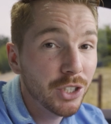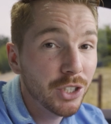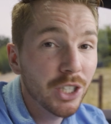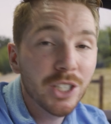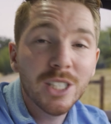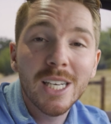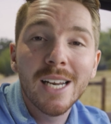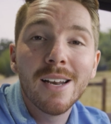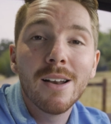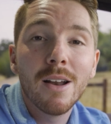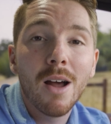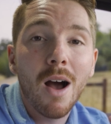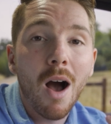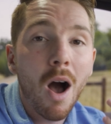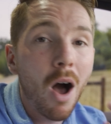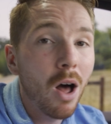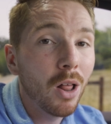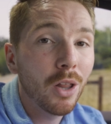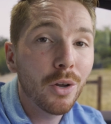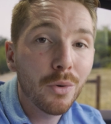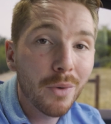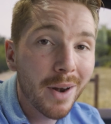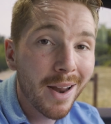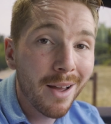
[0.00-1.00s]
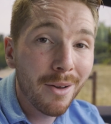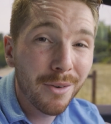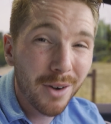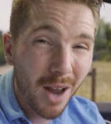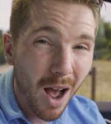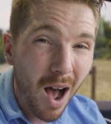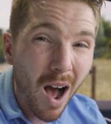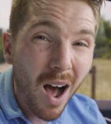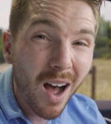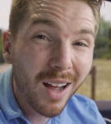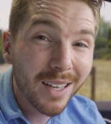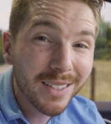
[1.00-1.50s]
just an all-around
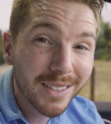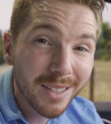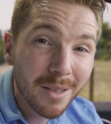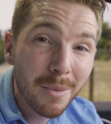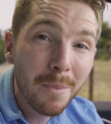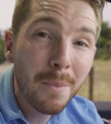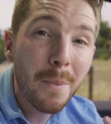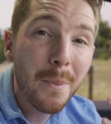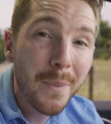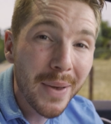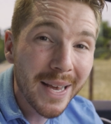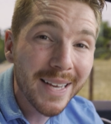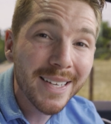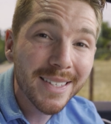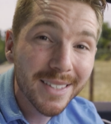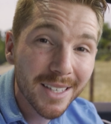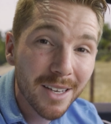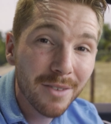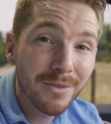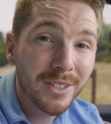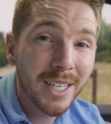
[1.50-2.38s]
awesome piece of